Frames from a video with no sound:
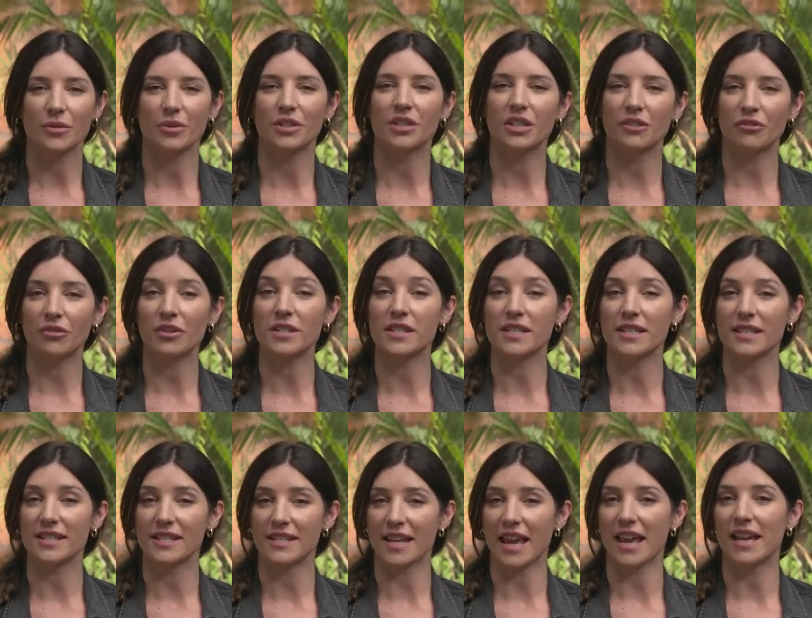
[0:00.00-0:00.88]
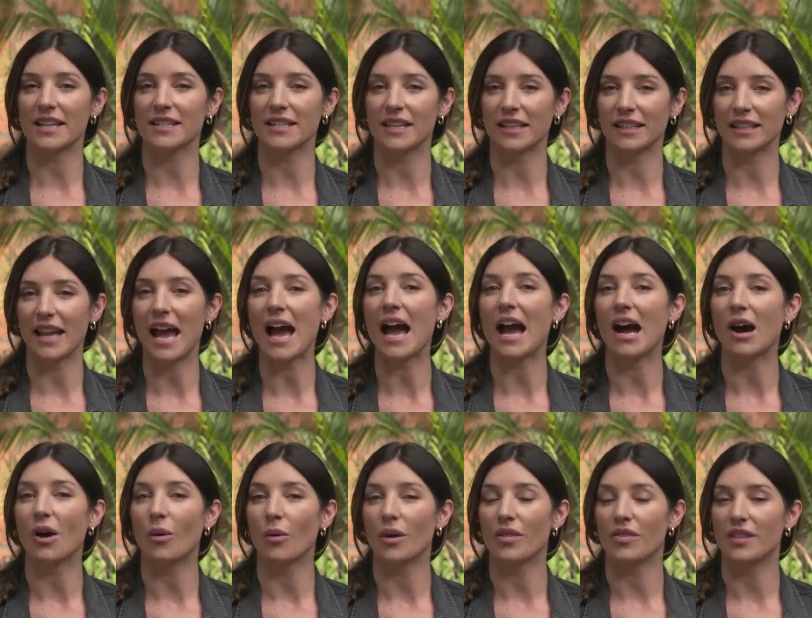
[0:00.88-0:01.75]
So the difference in sanding
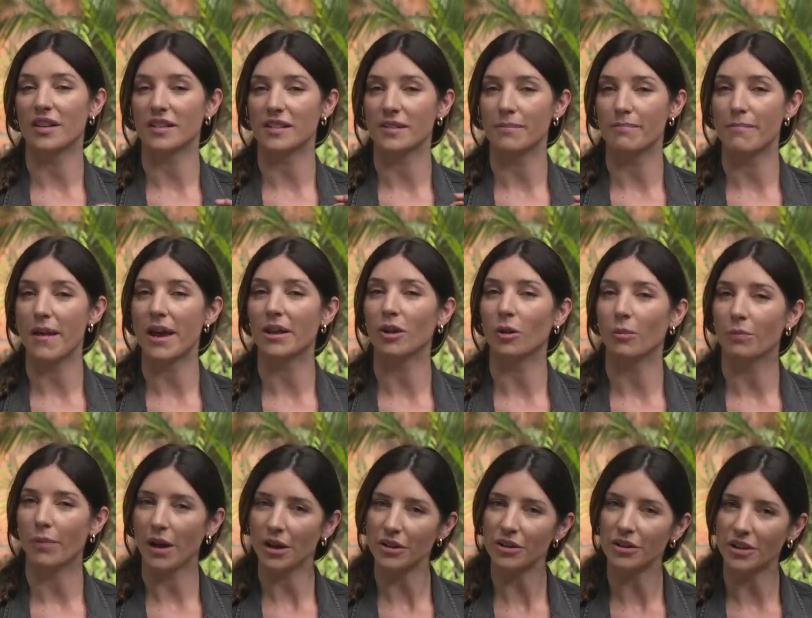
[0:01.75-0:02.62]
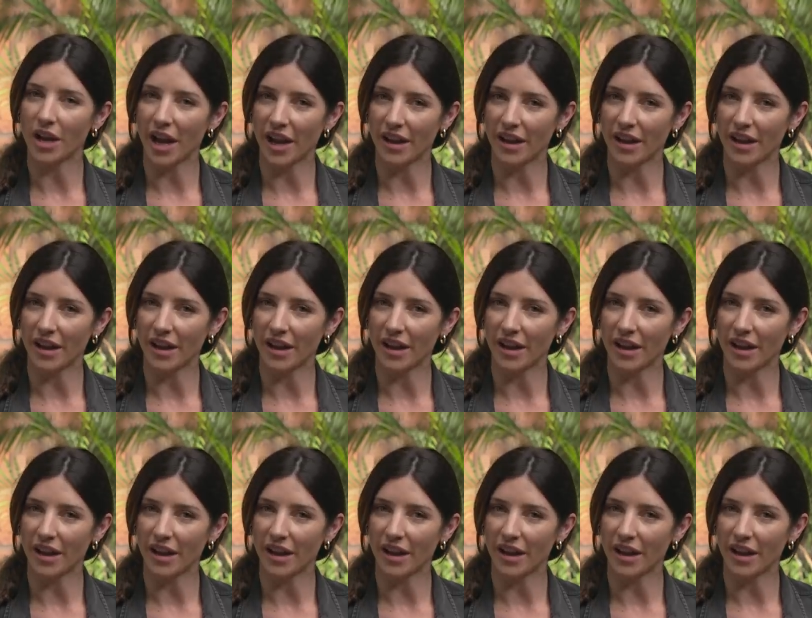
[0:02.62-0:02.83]
now this metal butter